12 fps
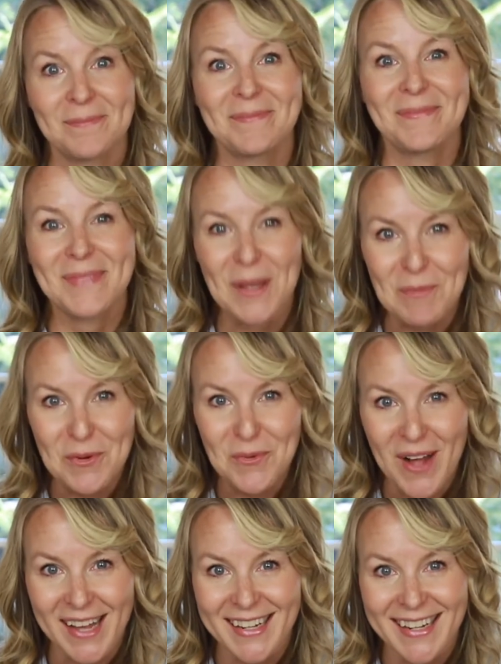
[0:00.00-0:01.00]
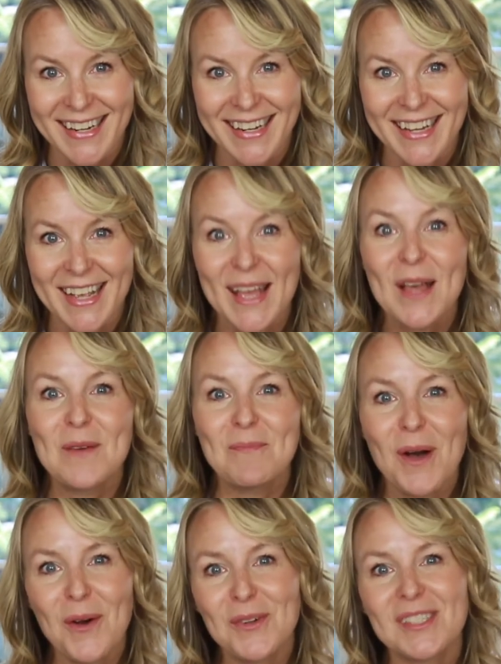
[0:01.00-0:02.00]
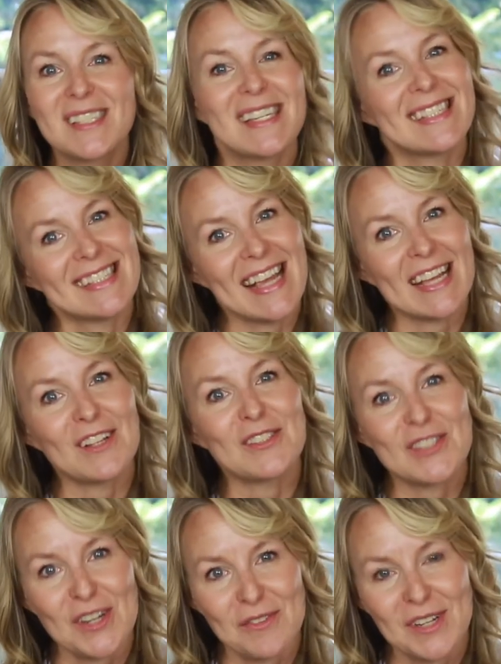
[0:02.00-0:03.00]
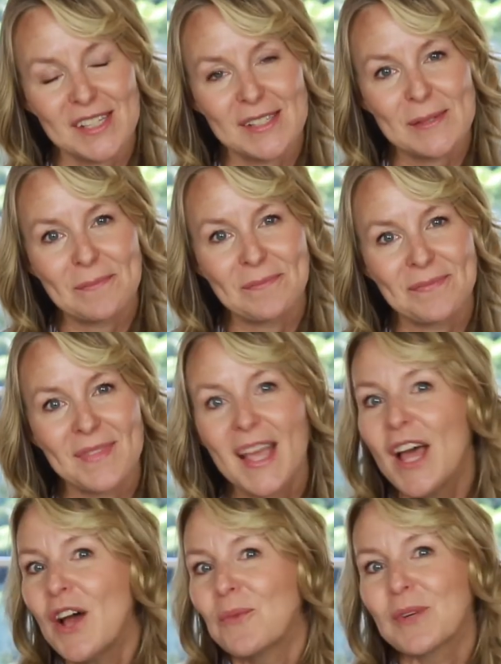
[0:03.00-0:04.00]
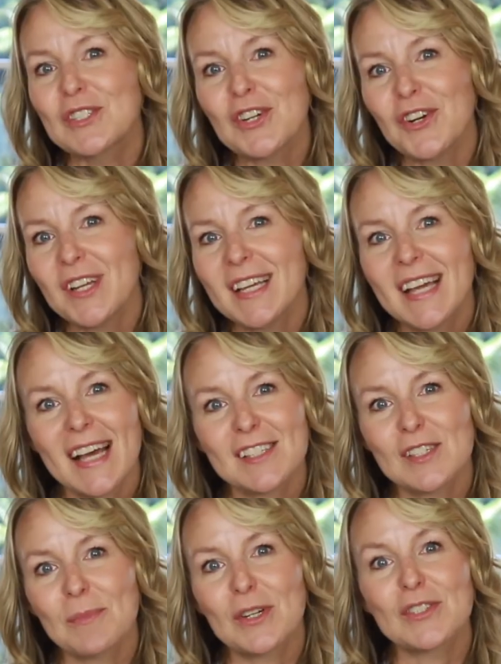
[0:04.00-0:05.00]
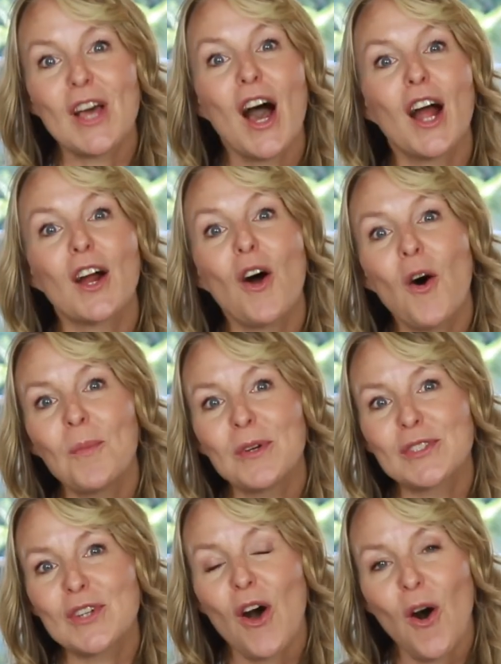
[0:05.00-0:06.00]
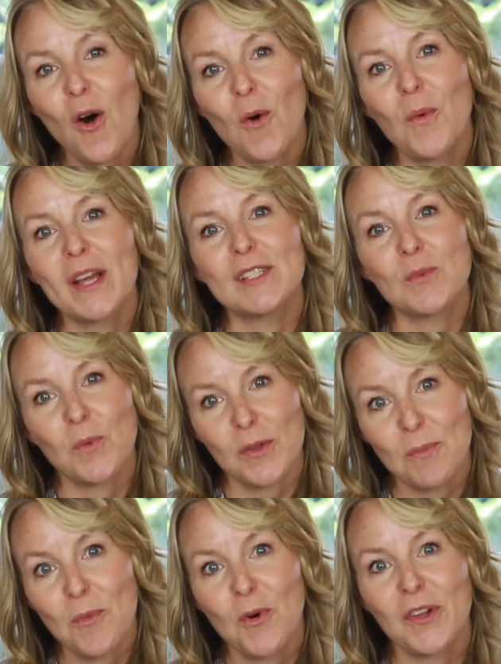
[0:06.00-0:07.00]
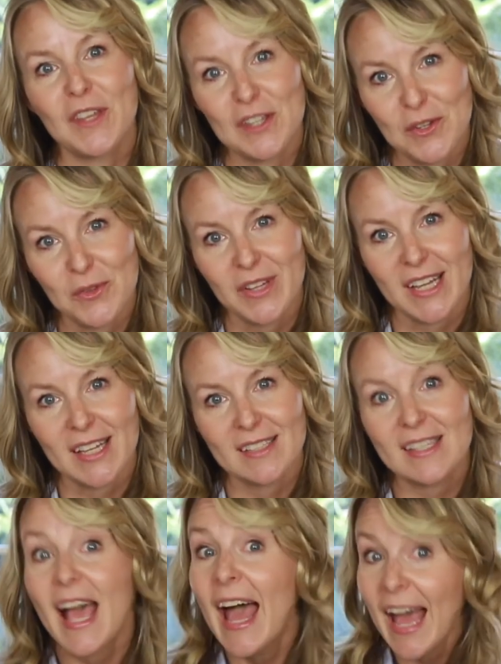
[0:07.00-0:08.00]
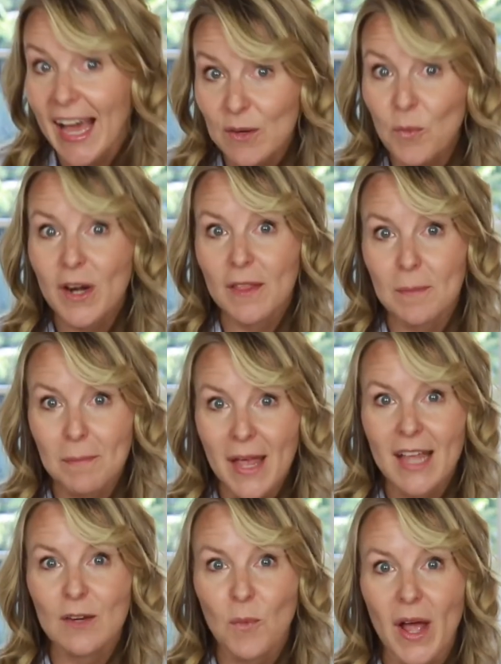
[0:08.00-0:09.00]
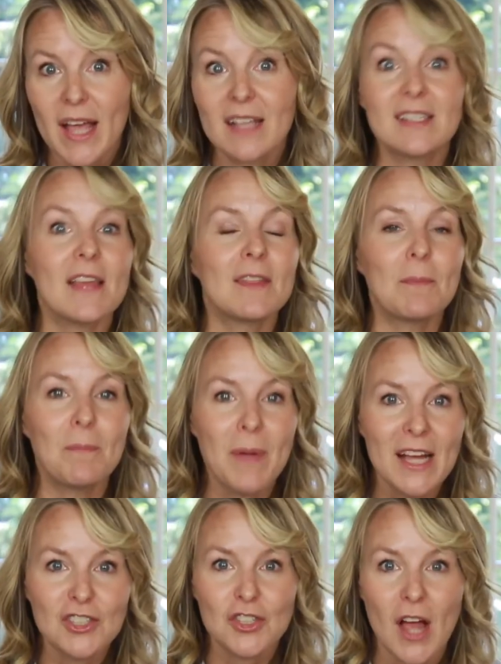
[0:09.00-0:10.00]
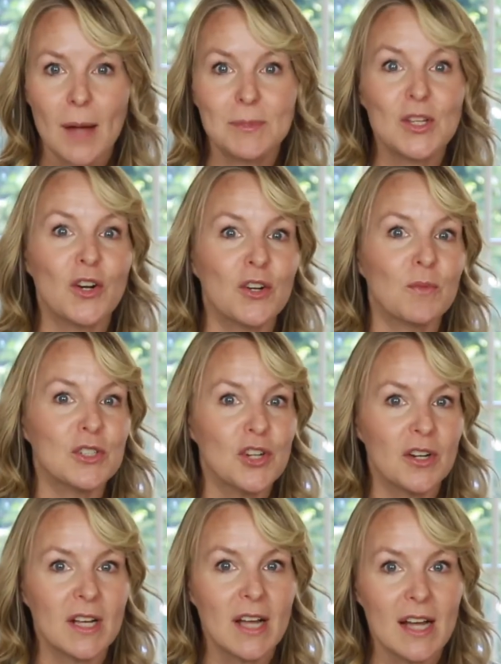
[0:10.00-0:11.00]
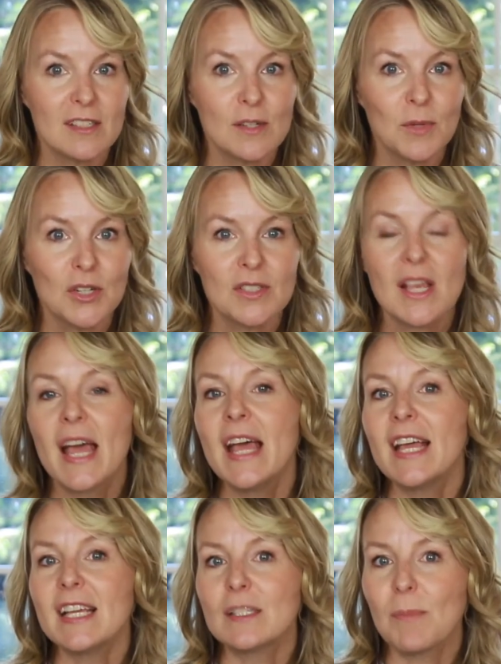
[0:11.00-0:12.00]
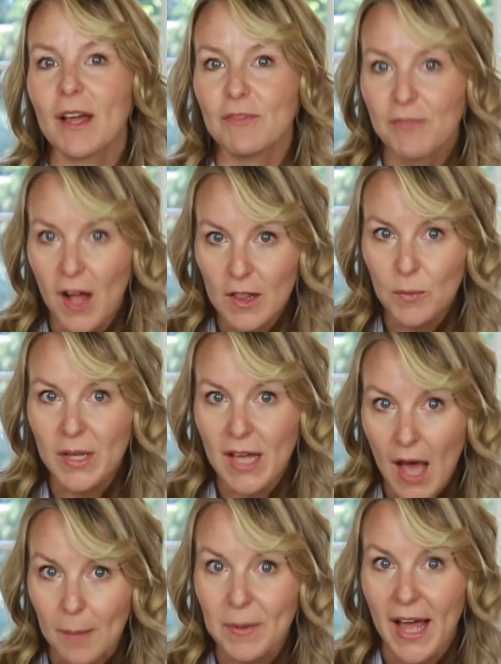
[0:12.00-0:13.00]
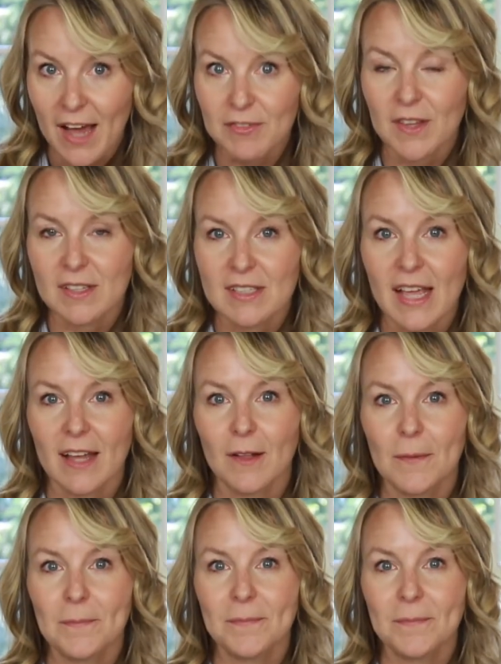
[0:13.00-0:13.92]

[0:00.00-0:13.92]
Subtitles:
Number 1, post-sale service. Returning customers are almost always worth more than new leads, and one of the main ways the best shops earn returning customers is by following up after the sale.